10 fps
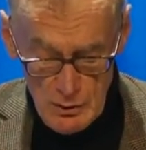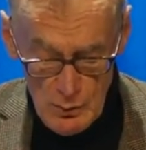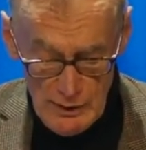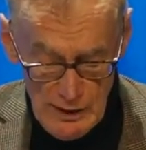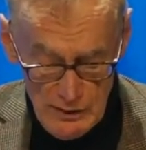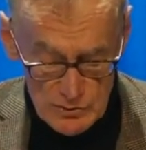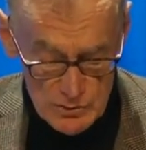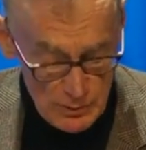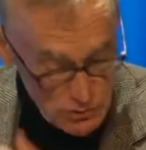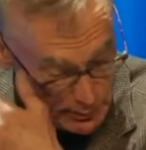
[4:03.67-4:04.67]
who I gave
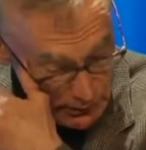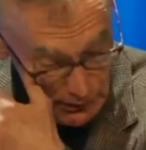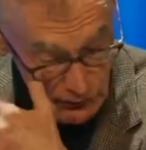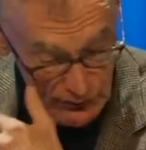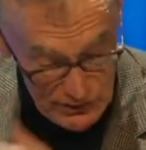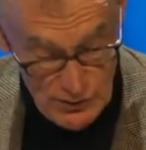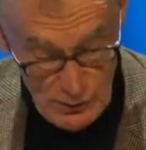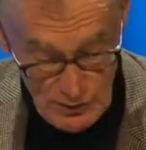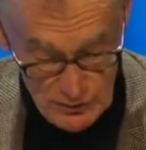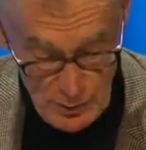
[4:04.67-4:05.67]
responsibility for this
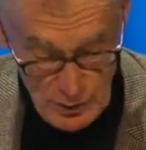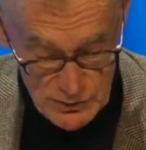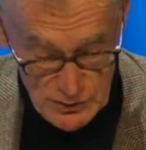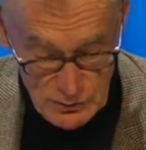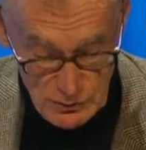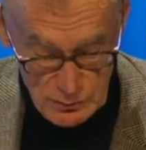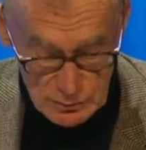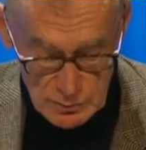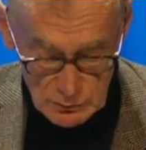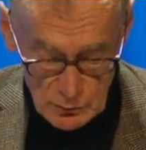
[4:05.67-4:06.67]
area of policy to,
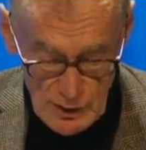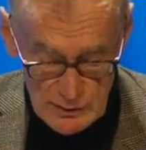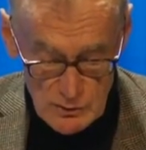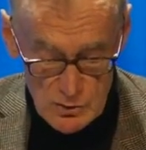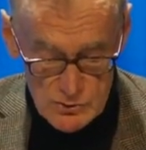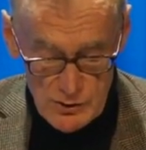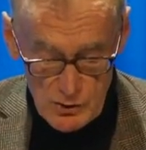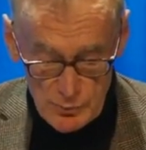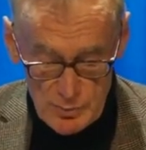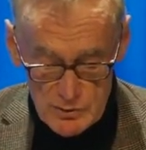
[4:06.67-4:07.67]
and, and Craig Knowles,
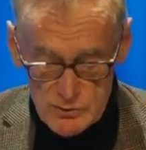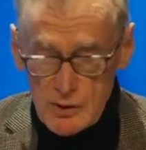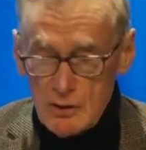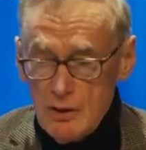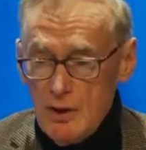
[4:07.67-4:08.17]
Health Minister,